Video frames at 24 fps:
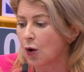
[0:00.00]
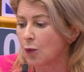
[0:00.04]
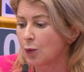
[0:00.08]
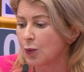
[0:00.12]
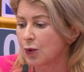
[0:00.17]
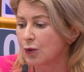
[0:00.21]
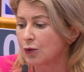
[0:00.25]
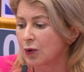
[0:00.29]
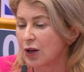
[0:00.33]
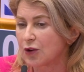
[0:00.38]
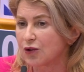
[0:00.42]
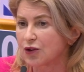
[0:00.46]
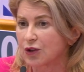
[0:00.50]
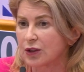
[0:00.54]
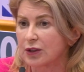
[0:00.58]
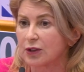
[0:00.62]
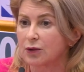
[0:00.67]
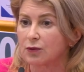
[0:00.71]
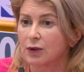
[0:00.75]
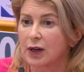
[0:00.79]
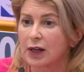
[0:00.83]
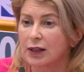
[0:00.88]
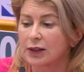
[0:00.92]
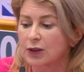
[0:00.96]

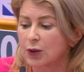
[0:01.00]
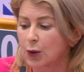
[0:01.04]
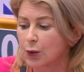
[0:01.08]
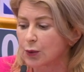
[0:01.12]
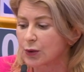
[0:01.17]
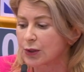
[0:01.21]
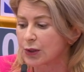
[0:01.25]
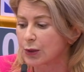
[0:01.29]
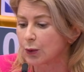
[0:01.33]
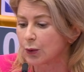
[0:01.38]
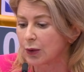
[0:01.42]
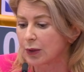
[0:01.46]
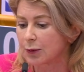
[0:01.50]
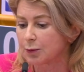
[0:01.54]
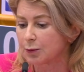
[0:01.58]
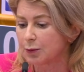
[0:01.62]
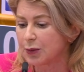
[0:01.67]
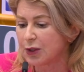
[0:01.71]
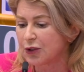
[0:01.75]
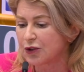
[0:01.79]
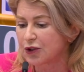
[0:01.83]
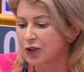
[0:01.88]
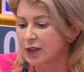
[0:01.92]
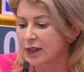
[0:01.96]
operational and also
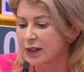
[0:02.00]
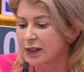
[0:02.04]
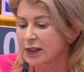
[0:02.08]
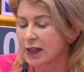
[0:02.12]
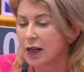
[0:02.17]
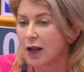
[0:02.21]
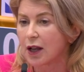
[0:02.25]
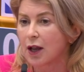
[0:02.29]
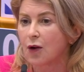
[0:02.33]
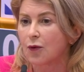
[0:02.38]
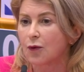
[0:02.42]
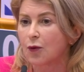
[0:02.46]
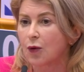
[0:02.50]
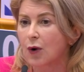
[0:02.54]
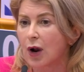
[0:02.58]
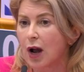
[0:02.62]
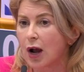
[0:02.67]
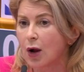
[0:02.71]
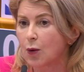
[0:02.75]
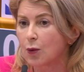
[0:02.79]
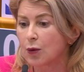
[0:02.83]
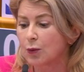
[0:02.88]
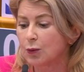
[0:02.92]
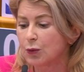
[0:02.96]
ambitious for
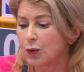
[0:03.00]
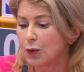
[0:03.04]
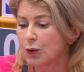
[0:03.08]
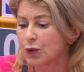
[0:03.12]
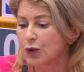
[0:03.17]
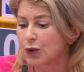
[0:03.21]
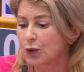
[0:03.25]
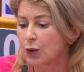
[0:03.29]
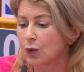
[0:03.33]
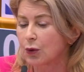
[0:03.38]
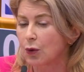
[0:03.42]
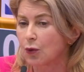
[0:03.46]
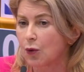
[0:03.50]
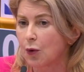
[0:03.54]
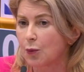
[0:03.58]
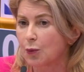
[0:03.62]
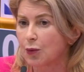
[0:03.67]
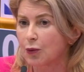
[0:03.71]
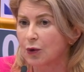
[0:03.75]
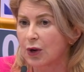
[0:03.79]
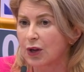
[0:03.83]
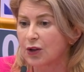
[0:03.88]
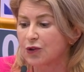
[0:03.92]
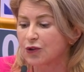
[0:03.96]
our mutual
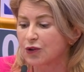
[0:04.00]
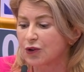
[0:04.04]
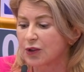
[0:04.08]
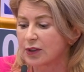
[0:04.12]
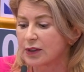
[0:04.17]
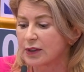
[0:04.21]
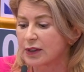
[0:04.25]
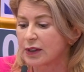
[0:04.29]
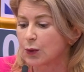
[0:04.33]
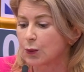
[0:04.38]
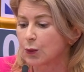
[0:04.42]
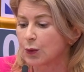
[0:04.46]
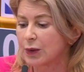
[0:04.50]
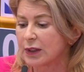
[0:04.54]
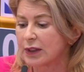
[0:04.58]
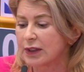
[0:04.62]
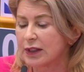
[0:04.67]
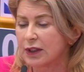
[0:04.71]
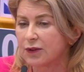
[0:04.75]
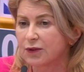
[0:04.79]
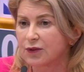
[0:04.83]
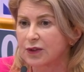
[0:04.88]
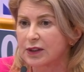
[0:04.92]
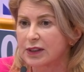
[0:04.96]
cooperations
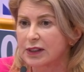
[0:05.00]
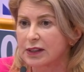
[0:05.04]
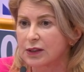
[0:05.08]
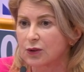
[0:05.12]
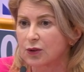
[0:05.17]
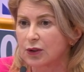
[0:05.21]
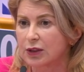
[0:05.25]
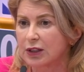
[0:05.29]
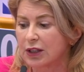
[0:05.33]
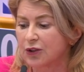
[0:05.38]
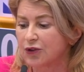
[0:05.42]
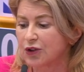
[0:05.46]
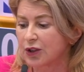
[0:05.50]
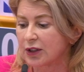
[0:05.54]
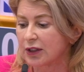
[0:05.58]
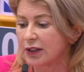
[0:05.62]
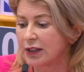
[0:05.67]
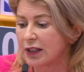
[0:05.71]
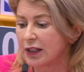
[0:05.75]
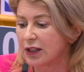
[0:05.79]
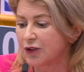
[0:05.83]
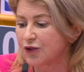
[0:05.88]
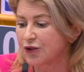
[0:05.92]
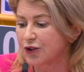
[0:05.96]
with different strategic
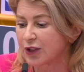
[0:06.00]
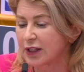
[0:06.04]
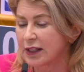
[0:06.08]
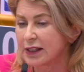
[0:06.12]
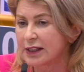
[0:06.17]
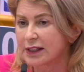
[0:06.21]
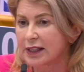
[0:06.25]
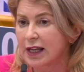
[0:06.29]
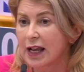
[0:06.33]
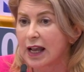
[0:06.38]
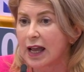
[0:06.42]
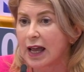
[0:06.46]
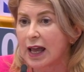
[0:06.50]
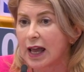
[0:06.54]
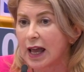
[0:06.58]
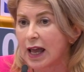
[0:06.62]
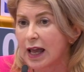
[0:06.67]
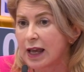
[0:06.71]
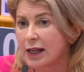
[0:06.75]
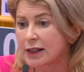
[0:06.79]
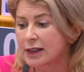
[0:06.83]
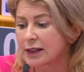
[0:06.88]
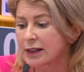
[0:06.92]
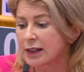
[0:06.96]
DGs,
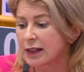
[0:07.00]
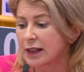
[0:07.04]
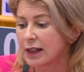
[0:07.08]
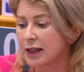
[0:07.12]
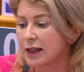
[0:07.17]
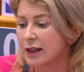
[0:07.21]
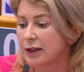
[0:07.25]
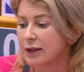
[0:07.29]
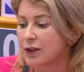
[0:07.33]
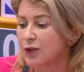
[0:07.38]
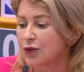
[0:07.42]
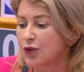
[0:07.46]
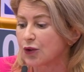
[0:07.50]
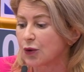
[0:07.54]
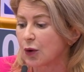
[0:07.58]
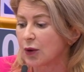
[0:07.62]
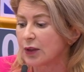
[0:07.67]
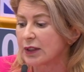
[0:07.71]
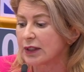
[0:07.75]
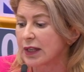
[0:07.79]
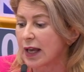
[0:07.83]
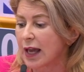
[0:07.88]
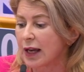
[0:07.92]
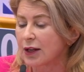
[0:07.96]
as in the
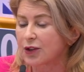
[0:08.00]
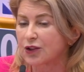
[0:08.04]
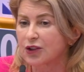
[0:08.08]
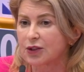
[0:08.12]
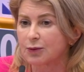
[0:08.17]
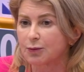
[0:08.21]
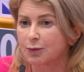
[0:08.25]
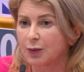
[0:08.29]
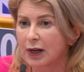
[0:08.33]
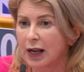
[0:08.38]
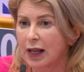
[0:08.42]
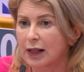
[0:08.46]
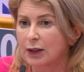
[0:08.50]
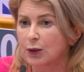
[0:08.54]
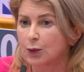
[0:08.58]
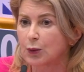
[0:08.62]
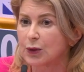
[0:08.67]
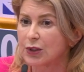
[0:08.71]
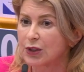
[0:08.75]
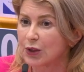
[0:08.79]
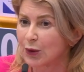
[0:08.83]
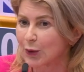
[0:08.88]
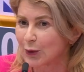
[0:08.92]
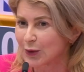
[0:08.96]
joint action plan
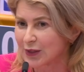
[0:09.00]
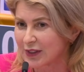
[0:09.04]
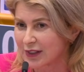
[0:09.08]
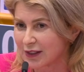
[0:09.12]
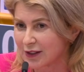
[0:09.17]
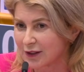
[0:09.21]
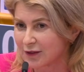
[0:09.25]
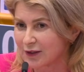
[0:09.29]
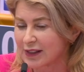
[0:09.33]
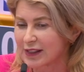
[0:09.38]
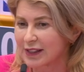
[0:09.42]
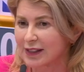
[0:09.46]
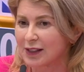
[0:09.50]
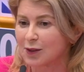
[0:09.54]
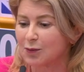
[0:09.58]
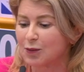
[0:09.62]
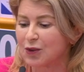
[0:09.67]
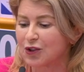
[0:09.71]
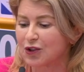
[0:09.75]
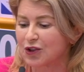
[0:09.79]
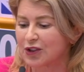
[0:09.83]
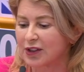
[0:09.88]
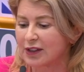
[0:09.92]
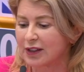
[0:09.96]
with your service,
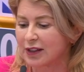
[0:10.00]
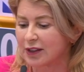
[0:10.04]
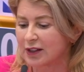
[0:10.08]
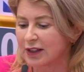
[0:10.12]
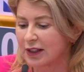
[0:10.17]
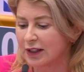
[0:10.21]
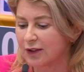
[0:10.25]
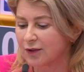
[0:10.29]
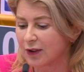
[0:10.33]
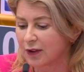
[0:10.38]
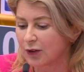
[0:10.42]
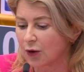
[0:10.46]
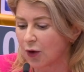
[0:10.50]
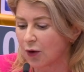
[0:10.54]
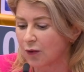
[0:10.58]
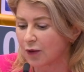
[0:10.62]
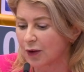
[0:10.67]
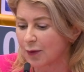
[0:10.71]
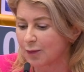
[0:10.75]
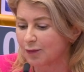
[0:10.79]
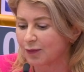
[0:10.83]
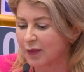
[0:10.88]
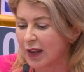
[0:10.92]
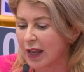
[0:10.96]
Commissioner
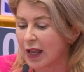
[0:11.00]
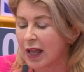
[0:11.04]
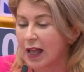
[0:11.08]
Ivanova.